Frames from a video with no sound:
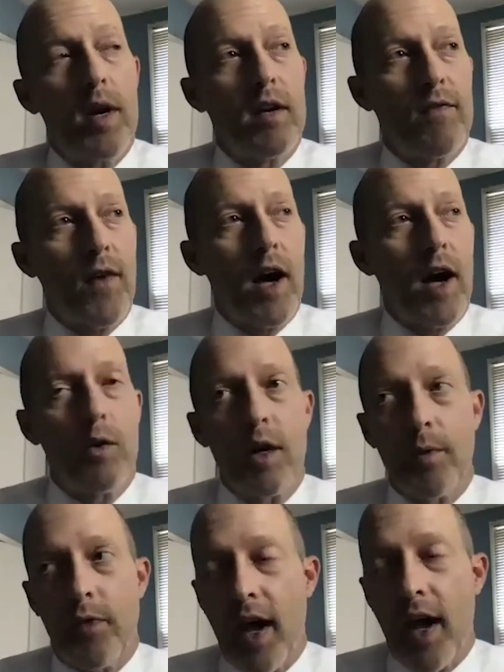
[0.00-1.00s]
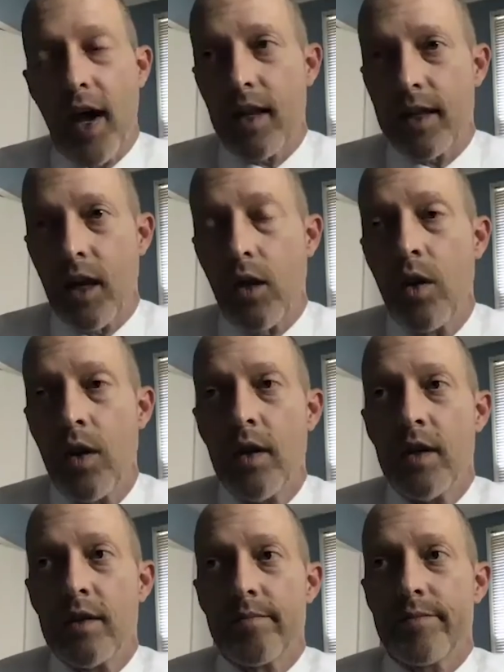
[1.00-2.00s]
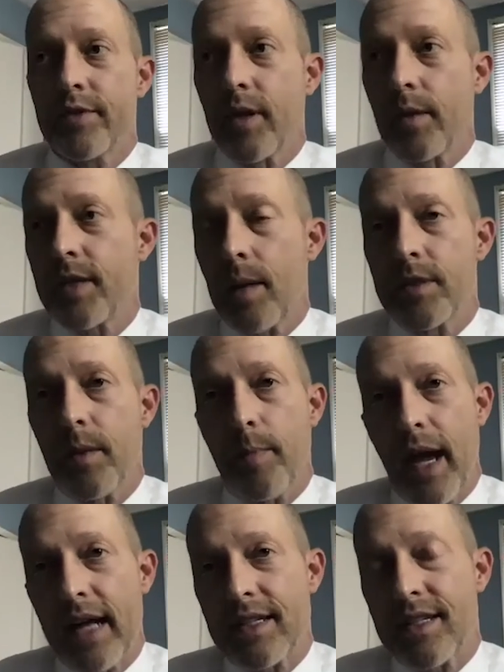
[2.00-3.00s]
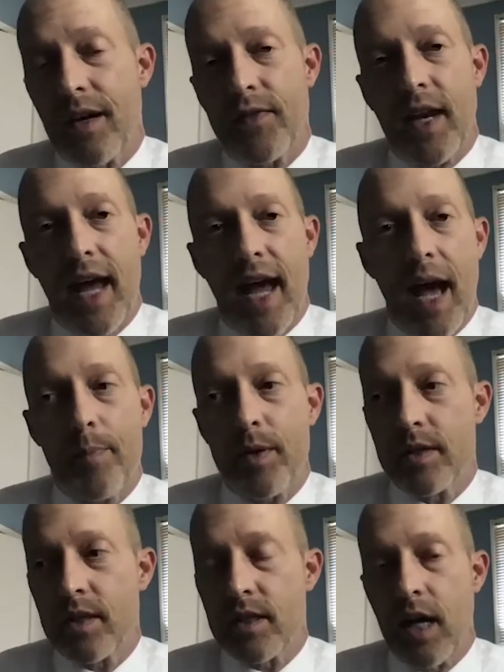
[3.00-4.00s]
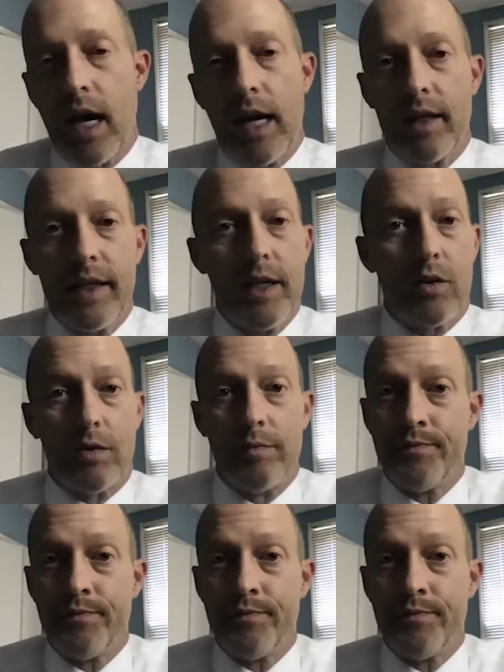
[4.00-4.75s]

And to follow on with that, you know, sometimes the bad stuff that happens is not illegal